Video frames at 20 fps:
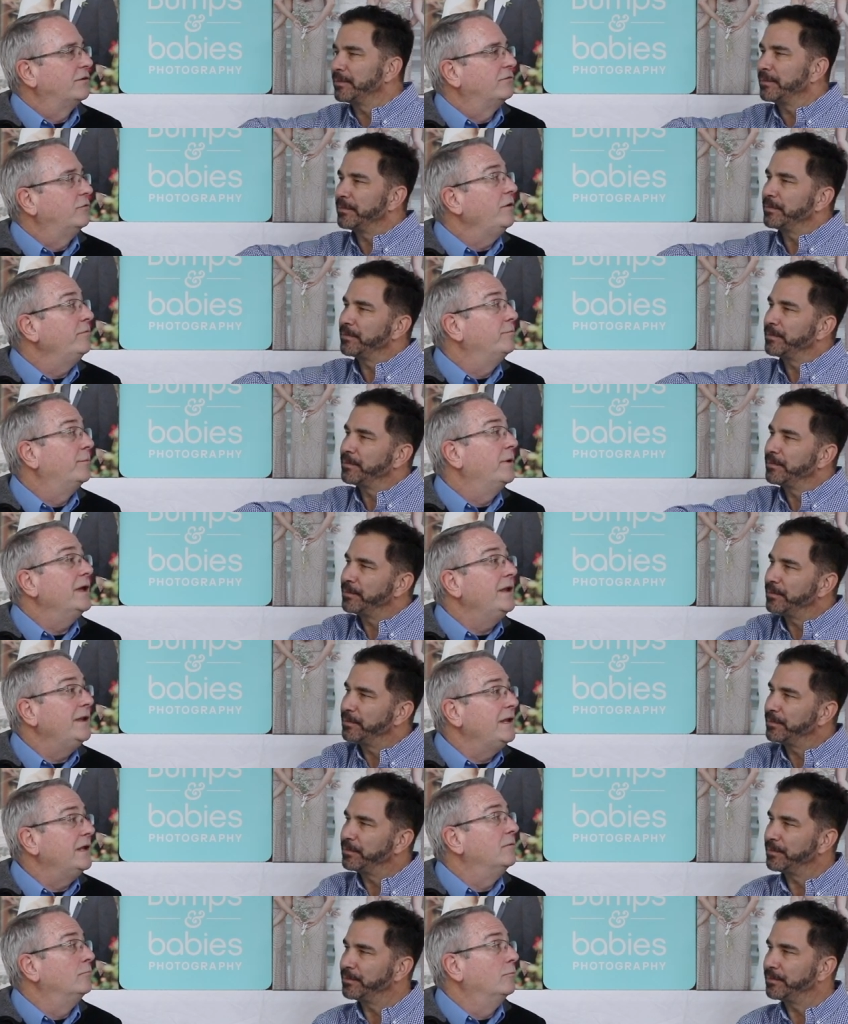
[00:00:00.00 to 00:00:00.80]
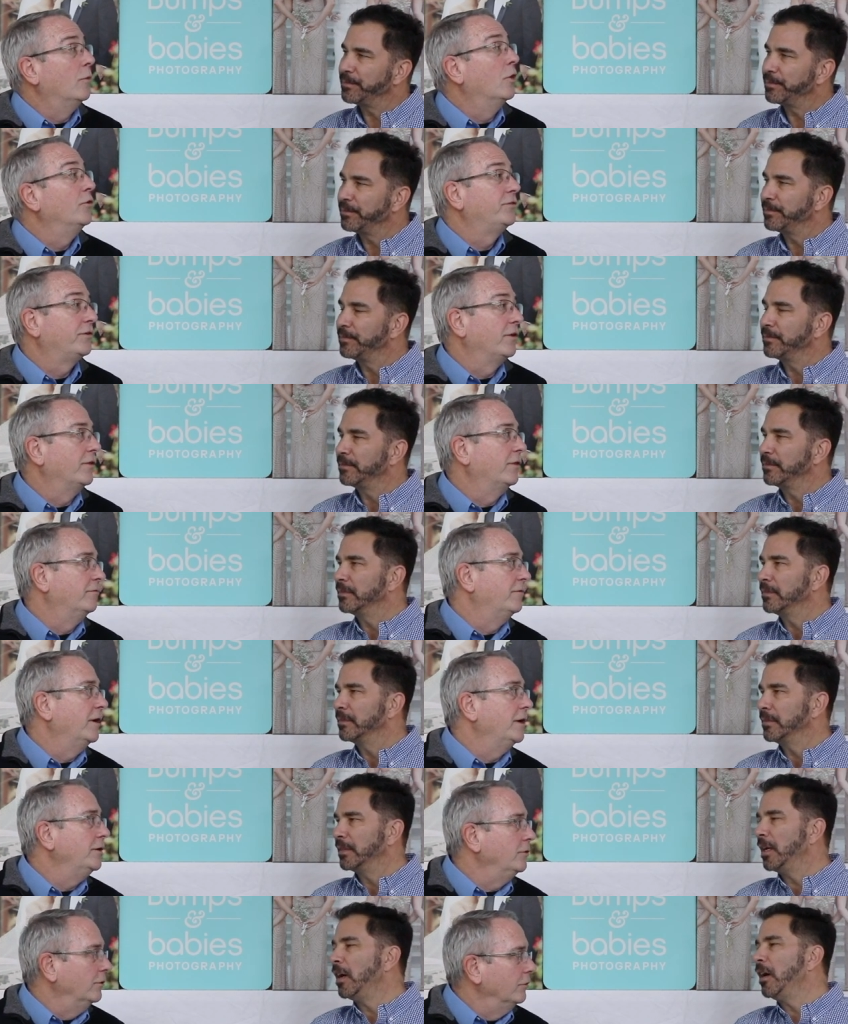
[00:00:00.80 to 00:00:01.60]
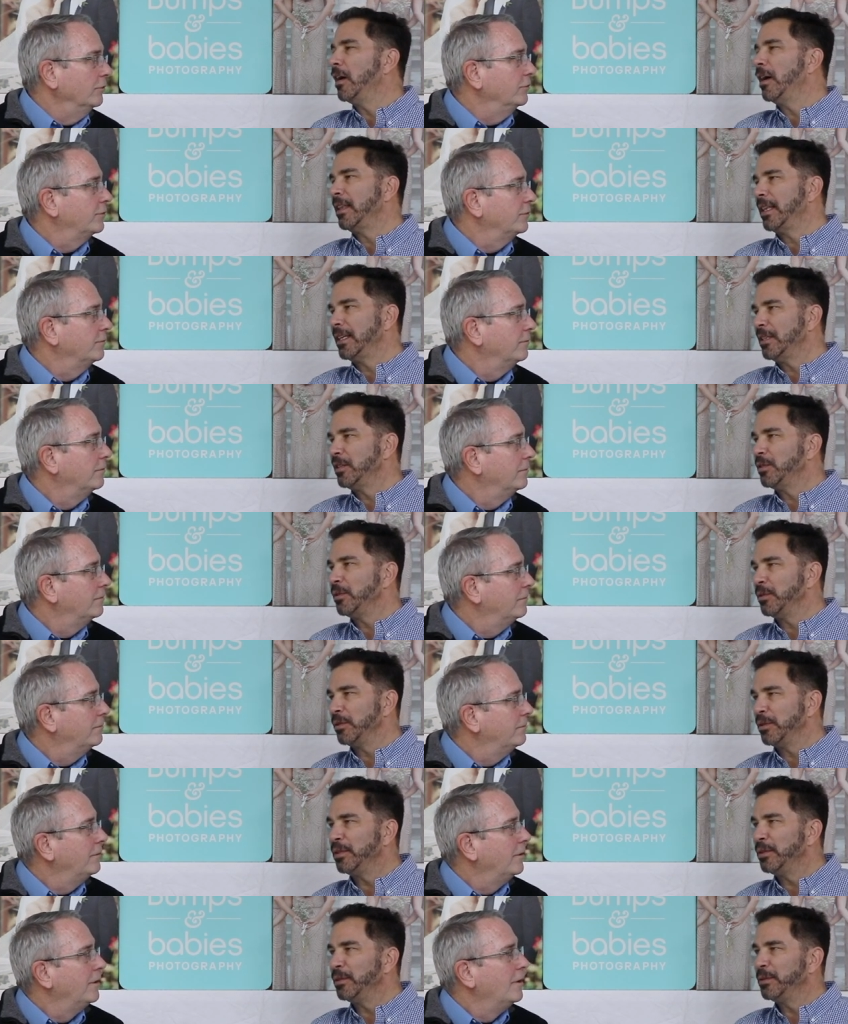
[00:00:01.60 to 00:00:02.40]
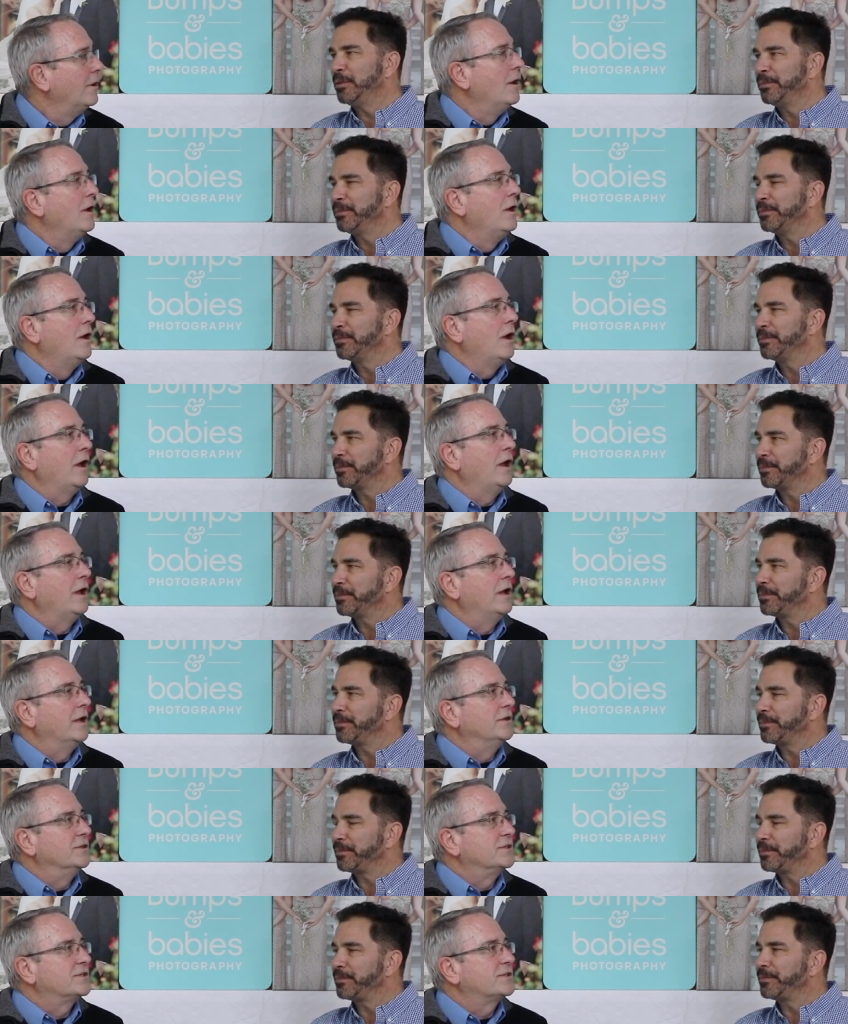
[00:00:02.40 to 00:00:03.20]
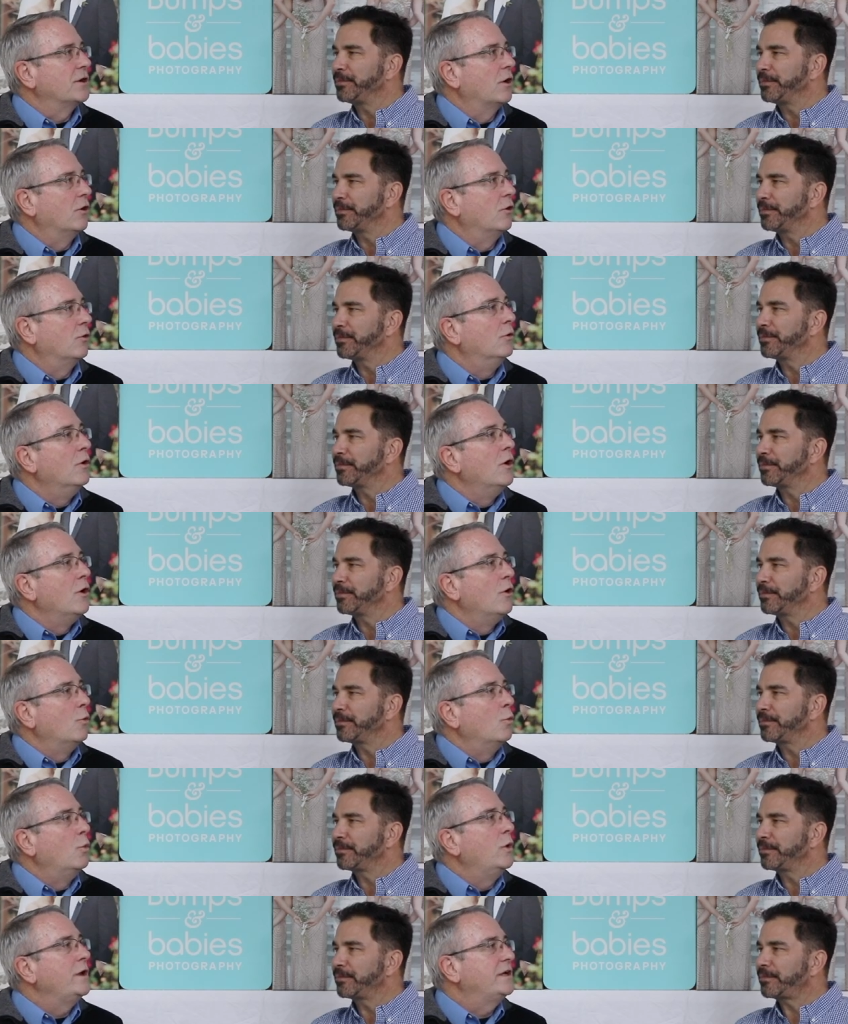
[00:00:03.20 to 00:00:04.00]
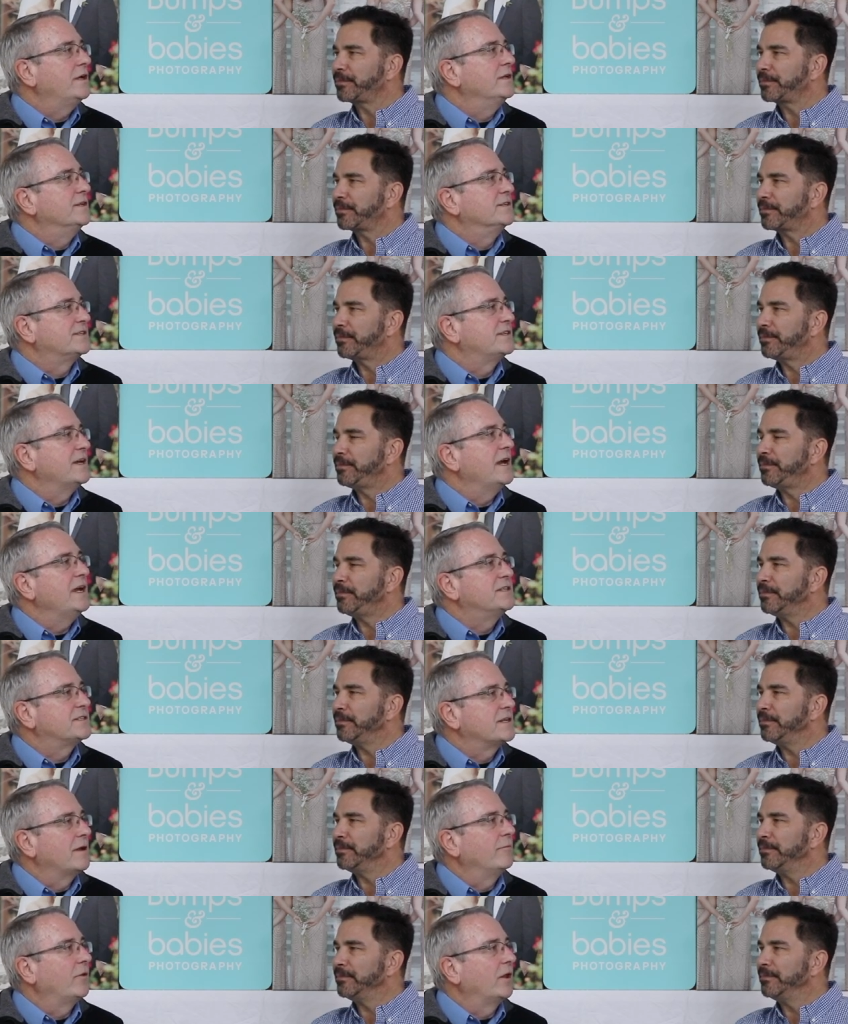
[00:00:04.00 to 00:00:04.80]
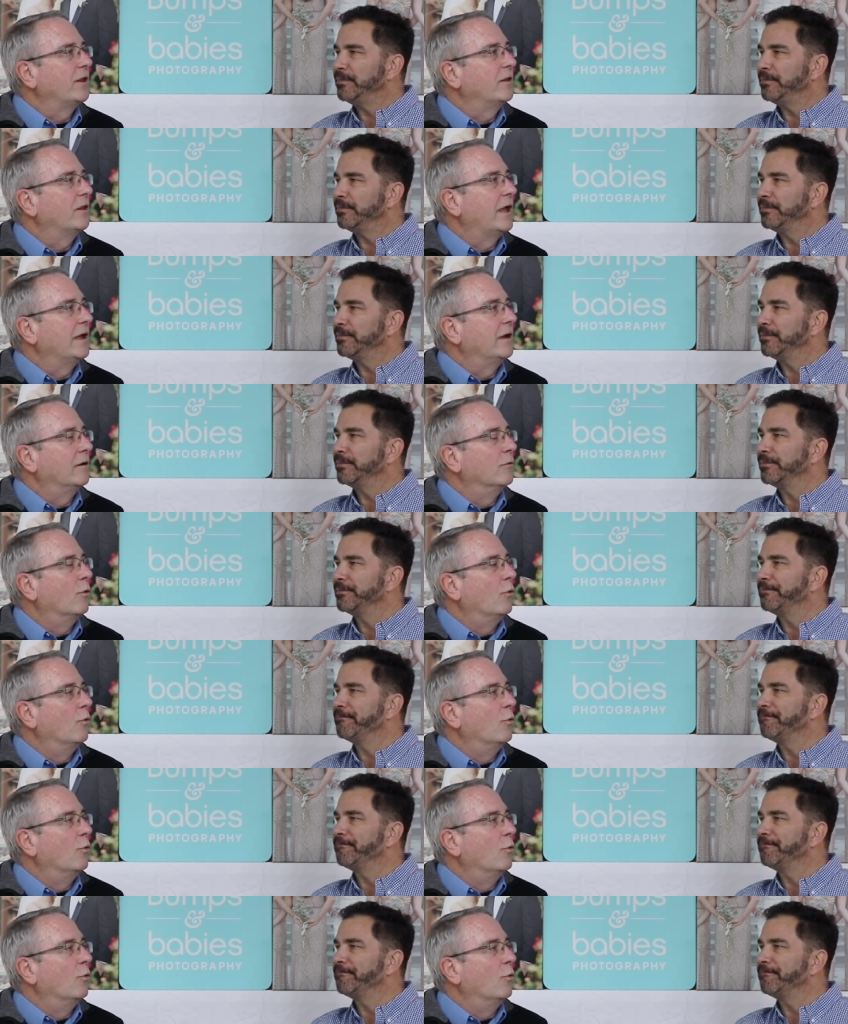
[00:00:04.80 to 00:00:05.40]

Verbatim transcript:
Speaker 1: of we've been in most of the venues. Ah, uh, that's true too. And so we can say something like,